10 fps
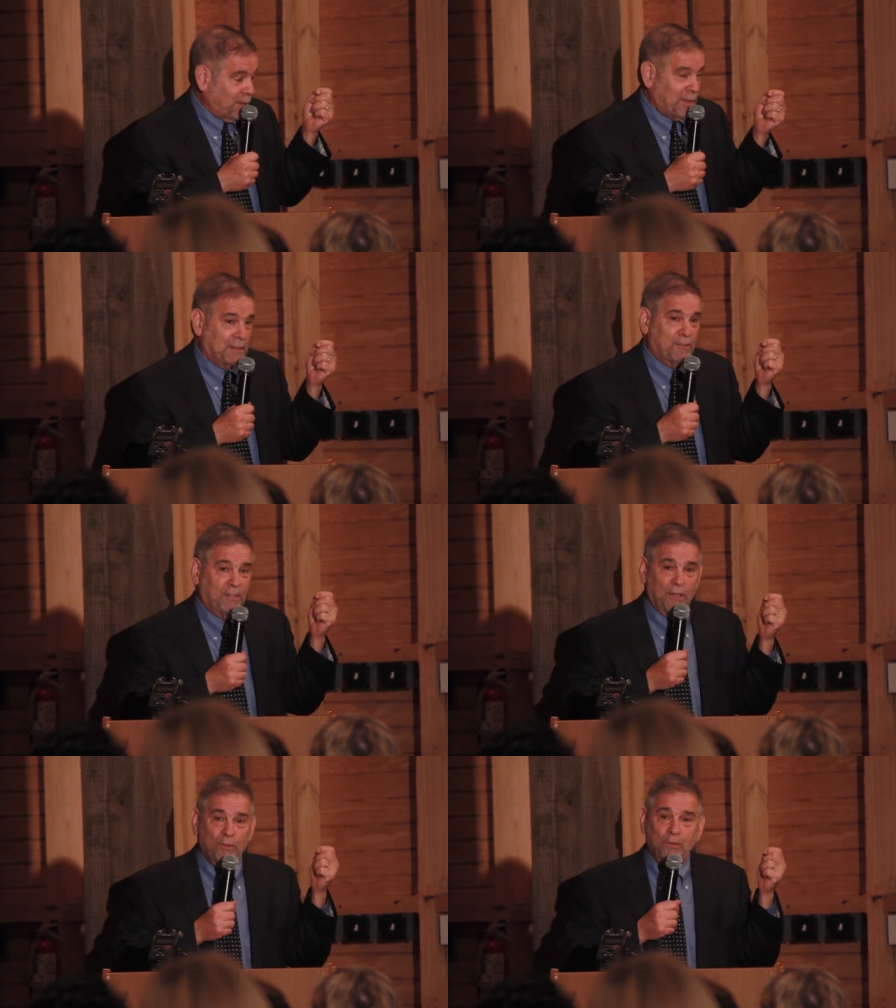That
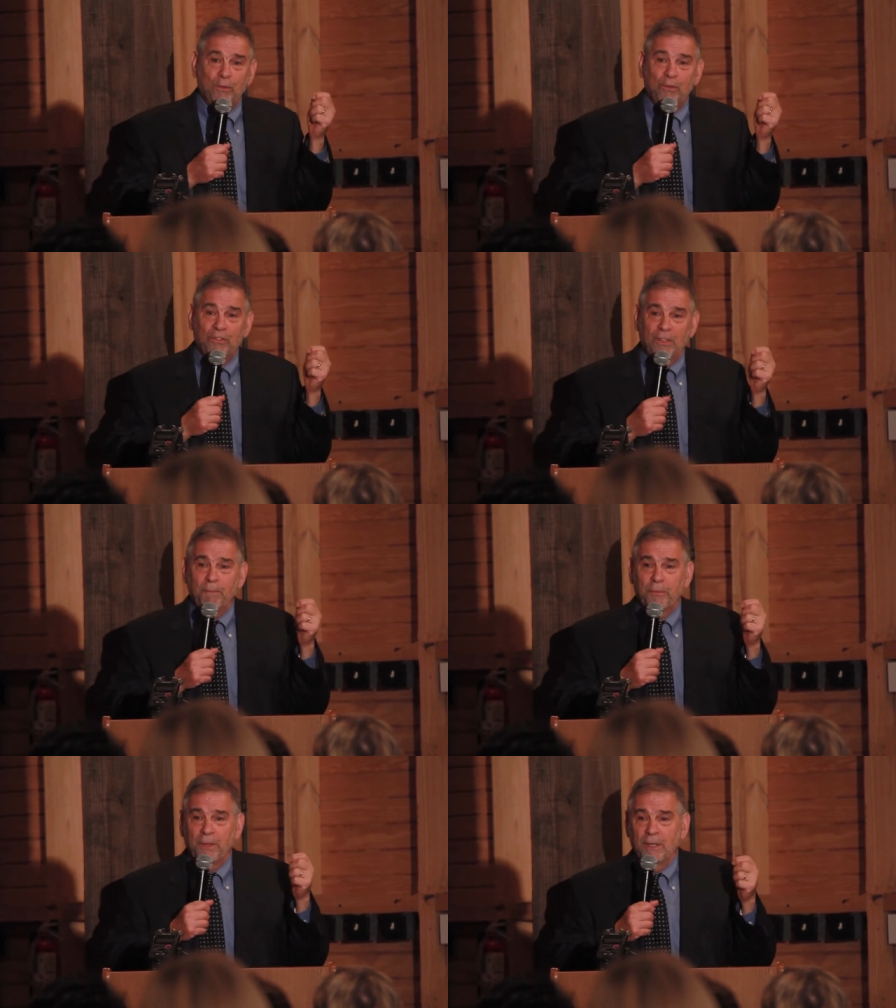tells you
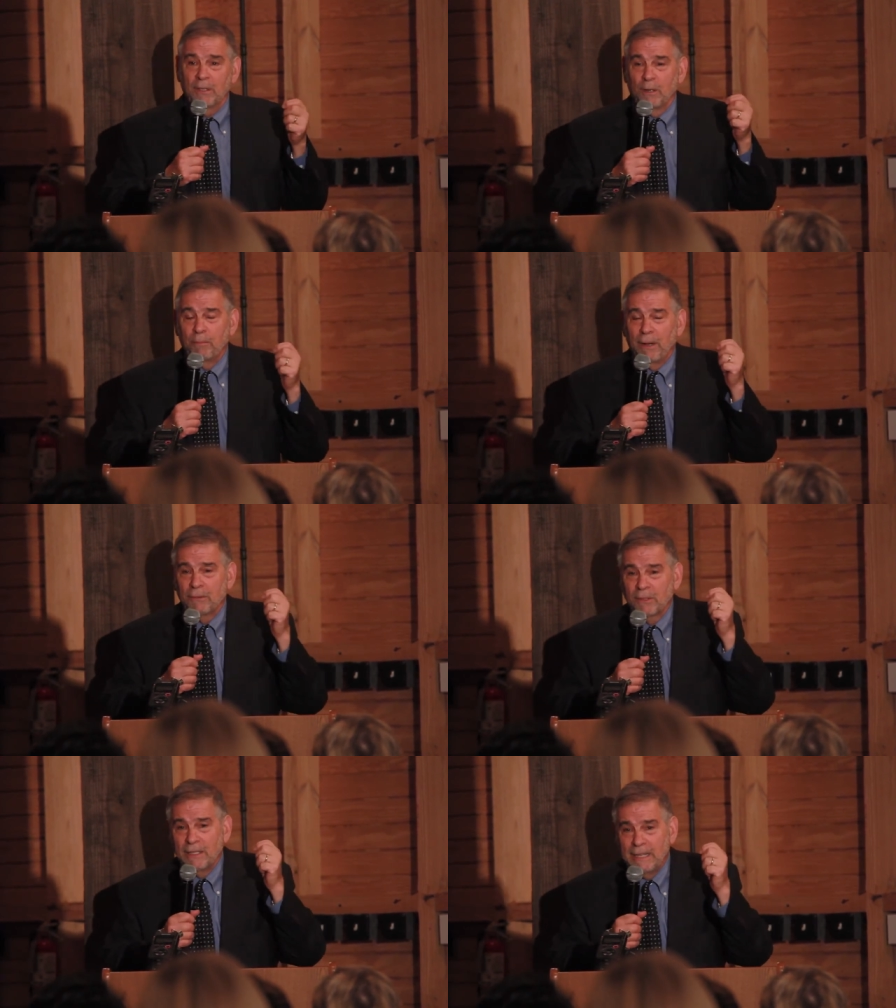something
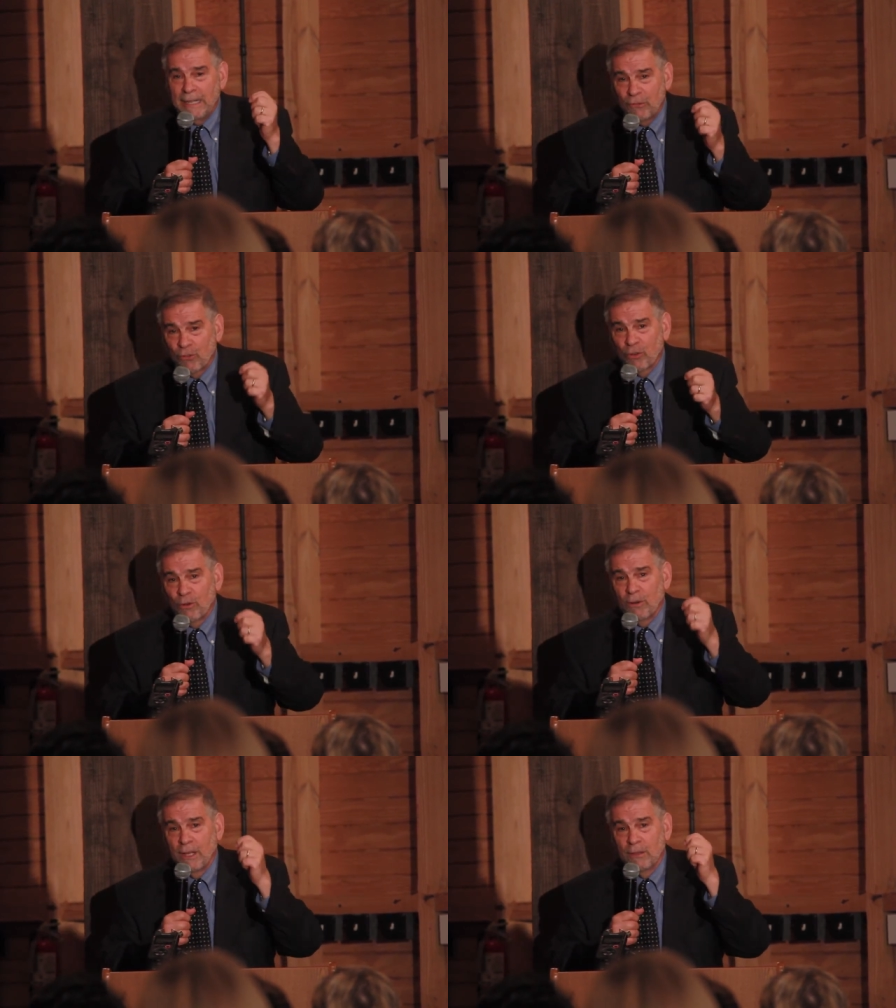about the
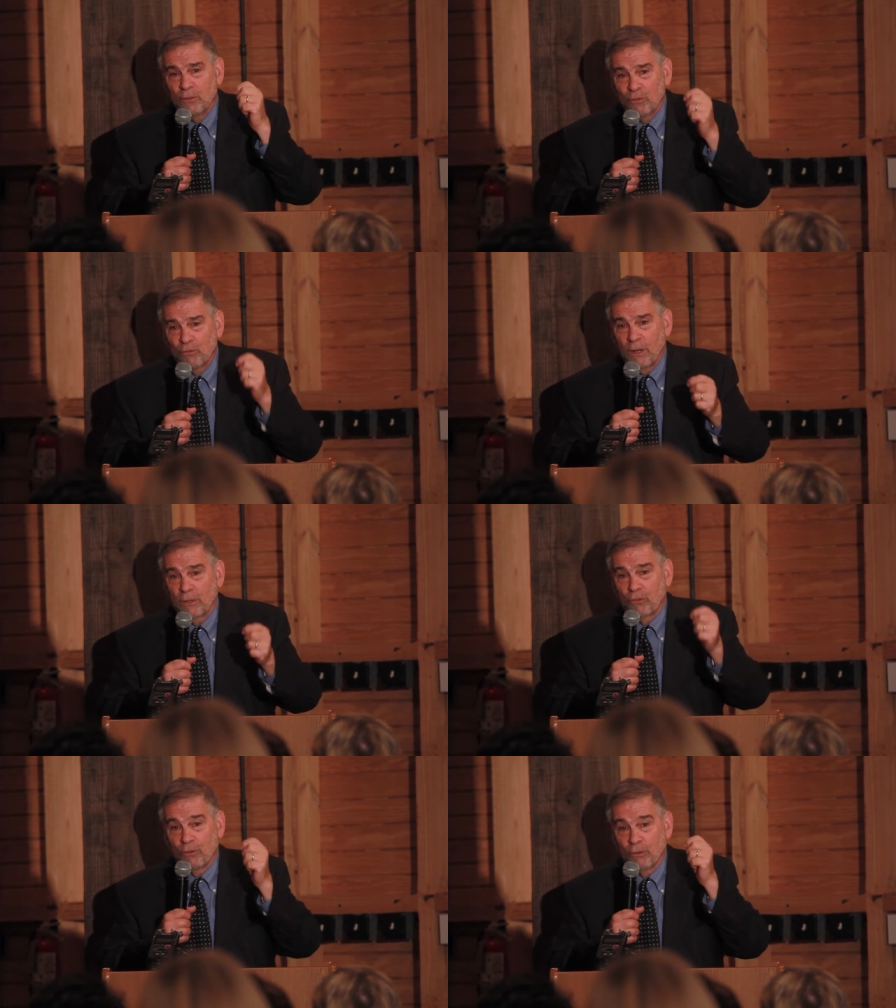nature and the
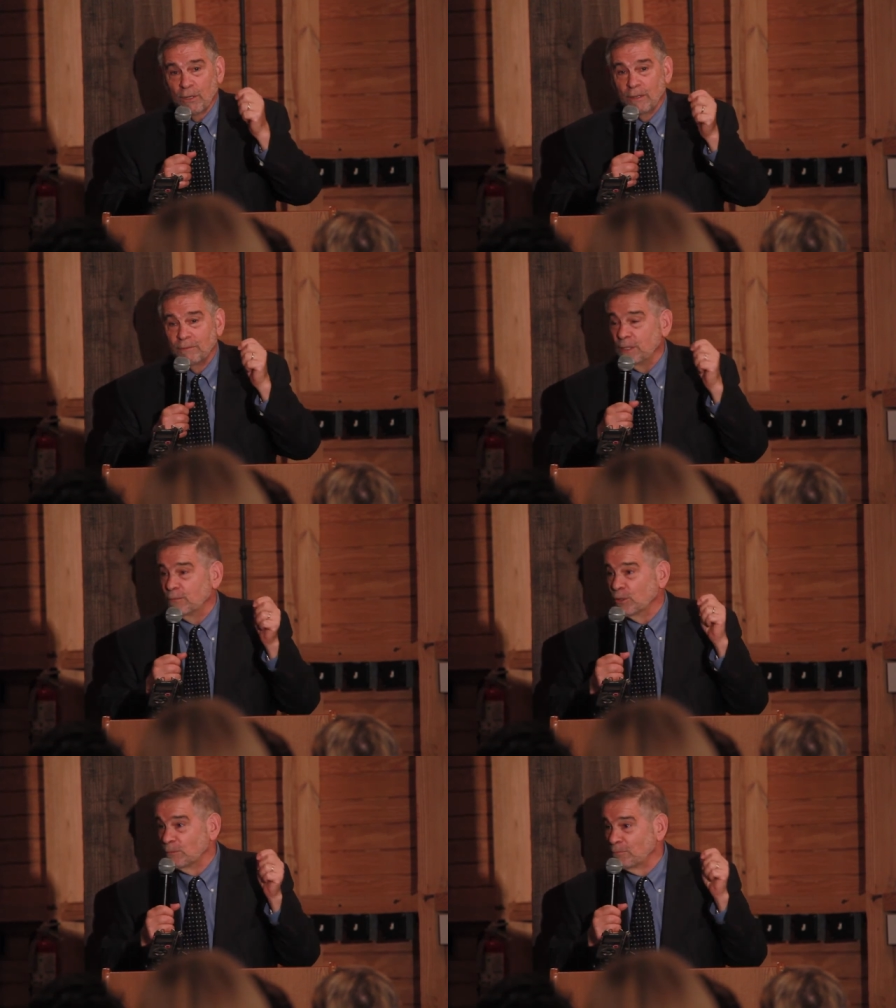structure of
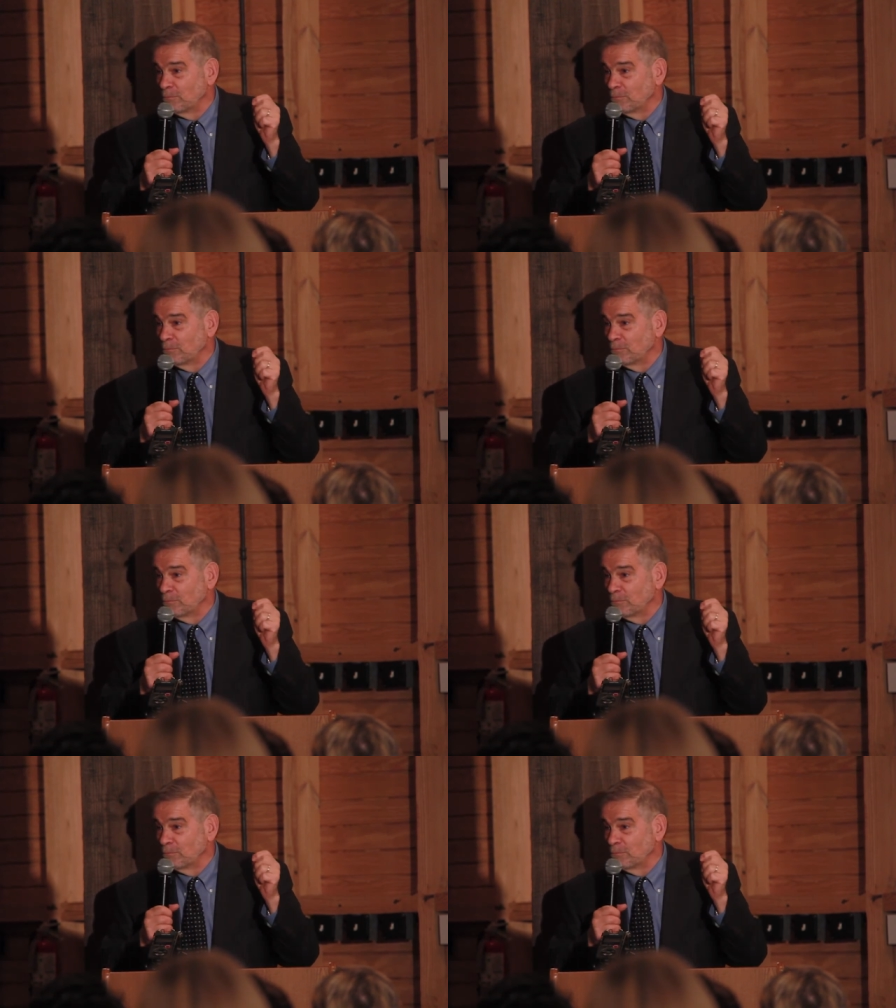evil.